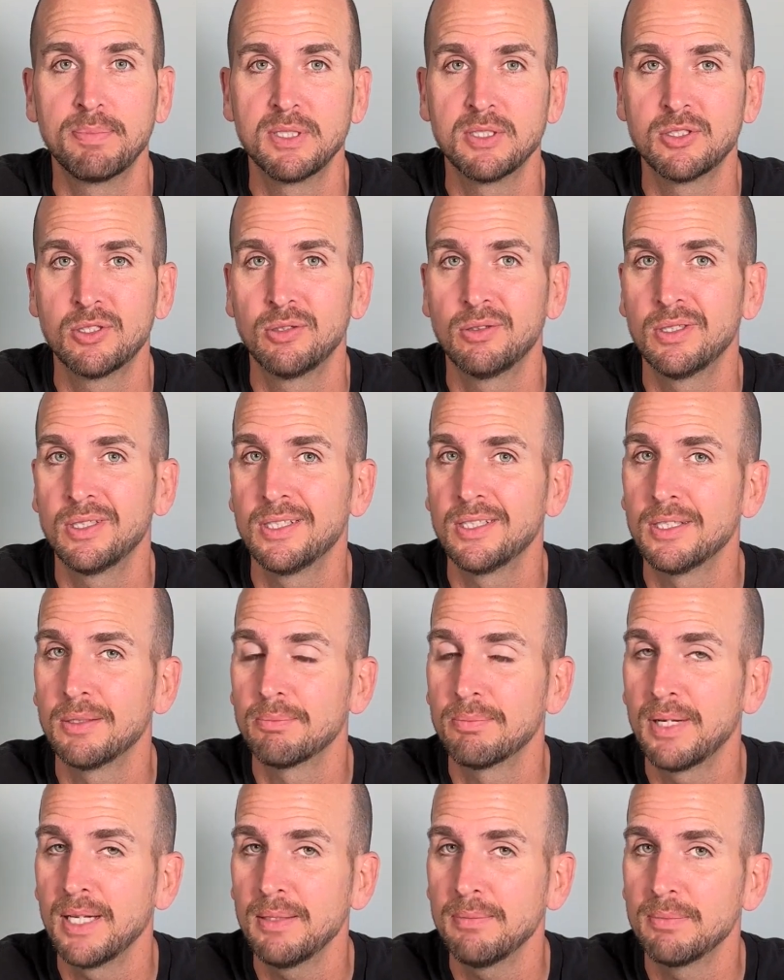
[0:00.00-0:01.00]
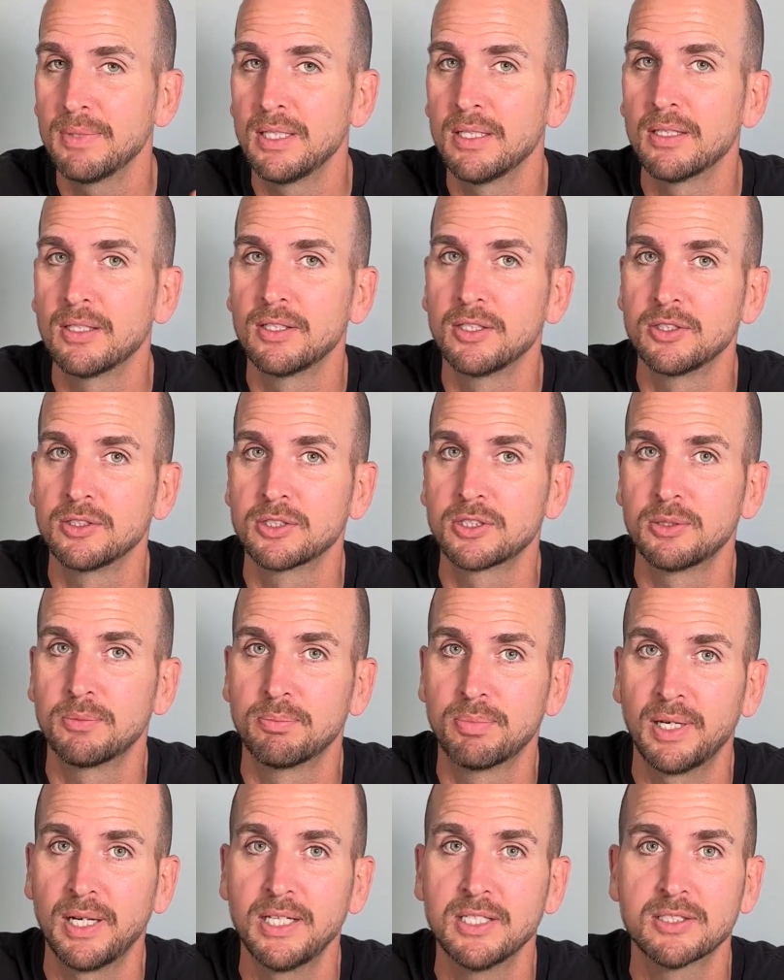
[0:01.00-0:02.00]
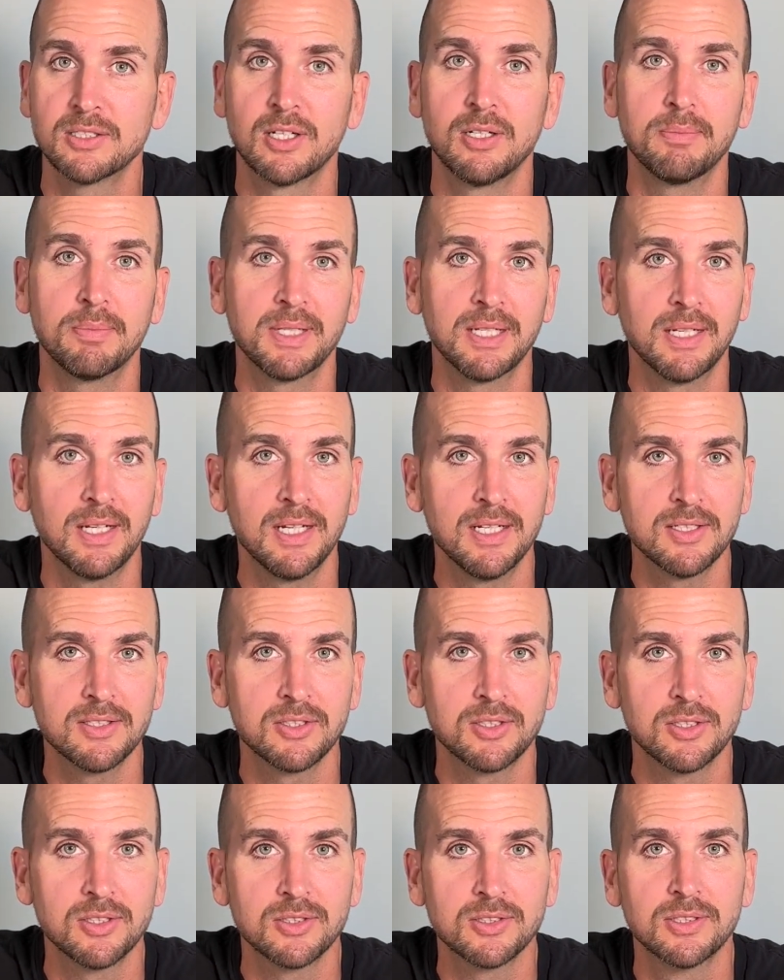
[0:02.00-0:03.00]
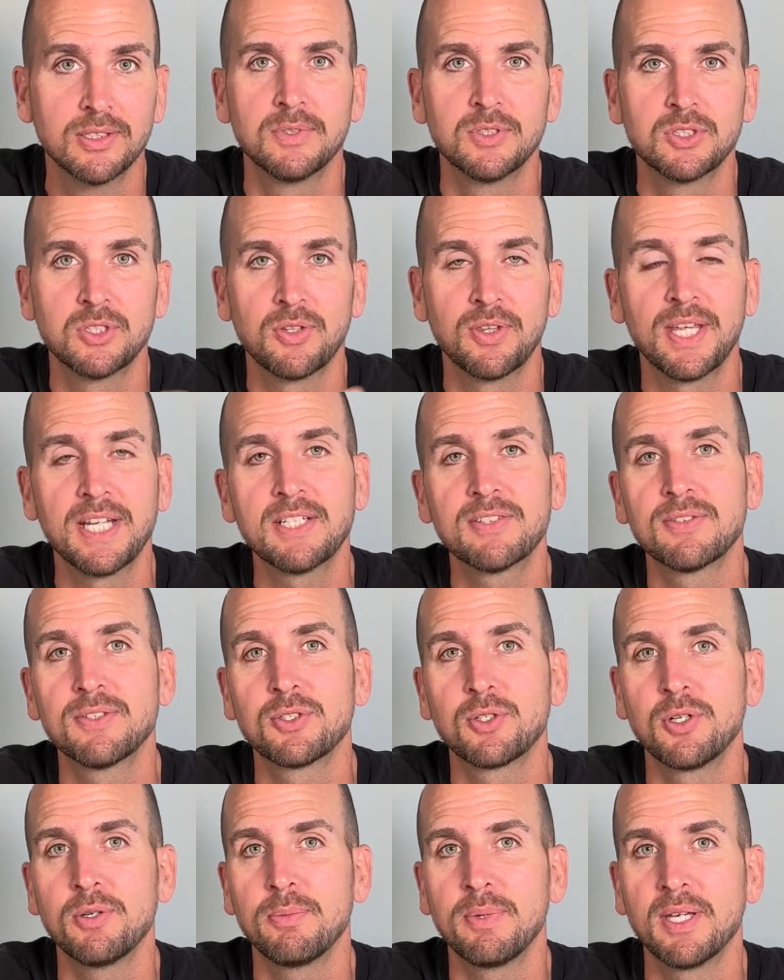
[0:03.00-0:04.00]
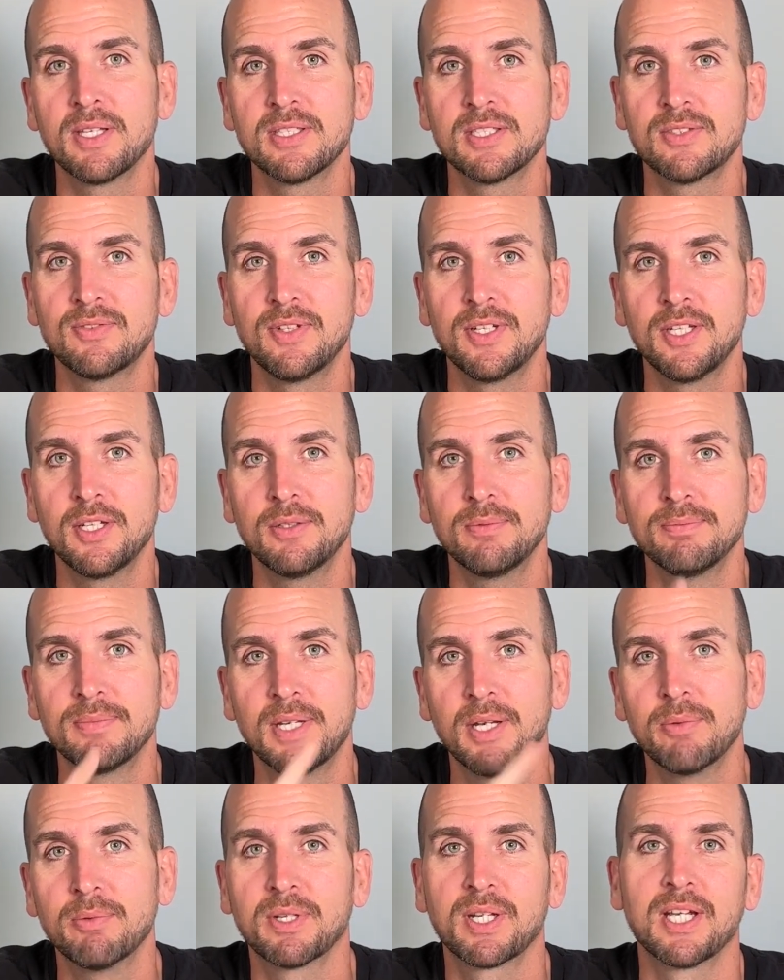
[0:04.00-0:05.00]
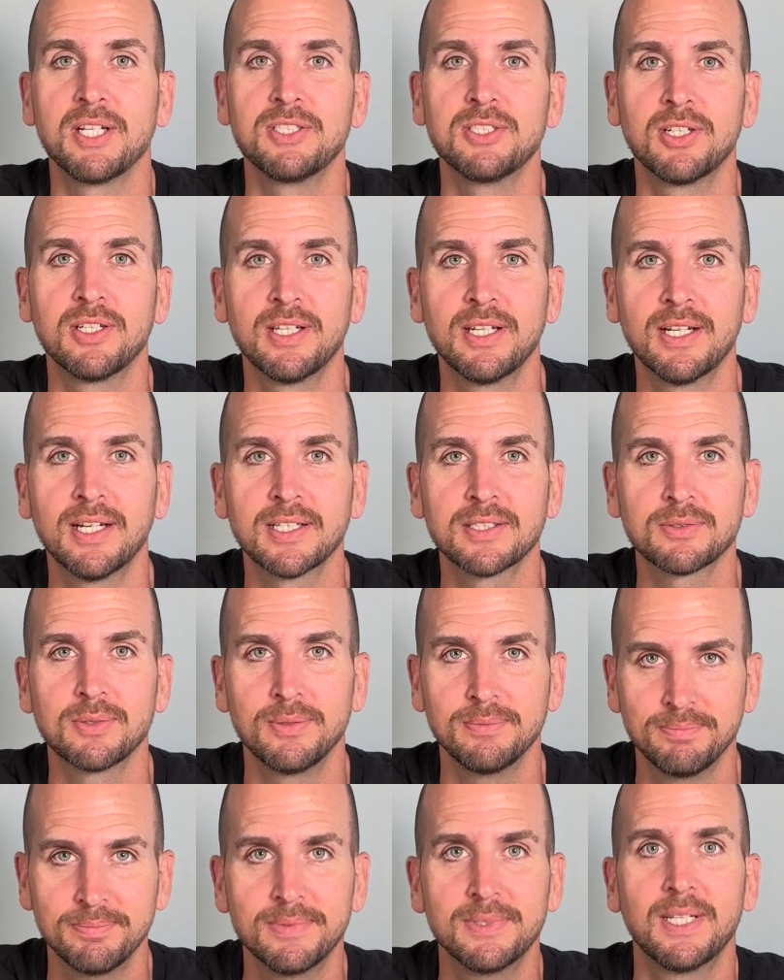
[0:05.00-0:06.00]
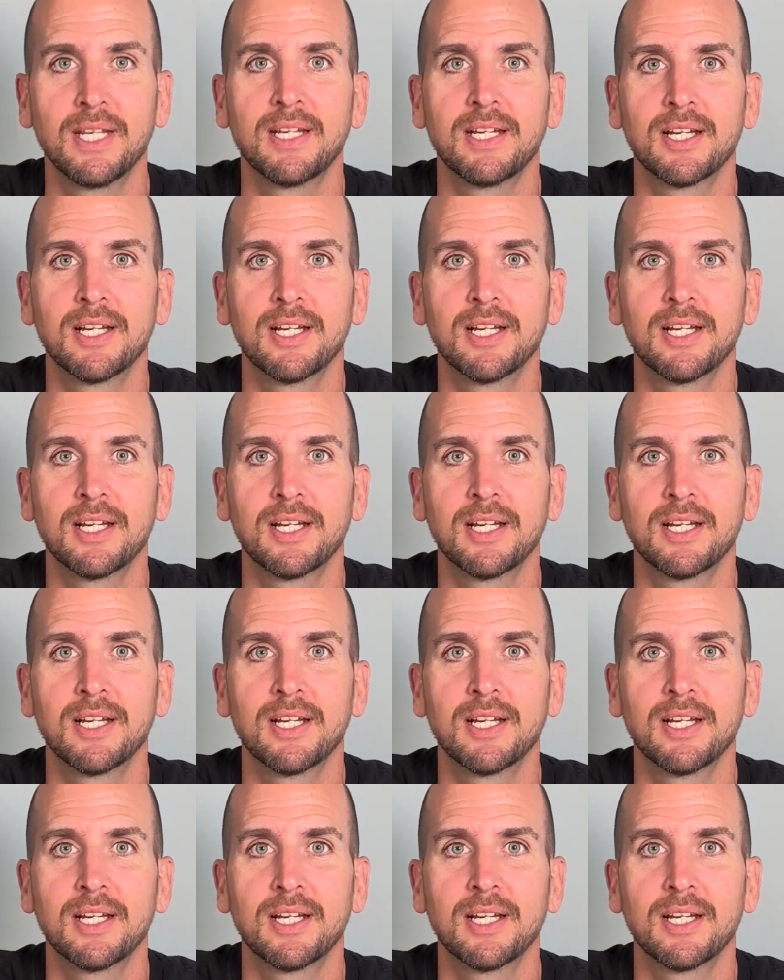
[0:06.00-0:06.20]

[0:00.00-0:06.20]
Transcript: into it and you might be a little surprised on my answers. So thanks for joining me on this video and we'll catch you on that next one. Take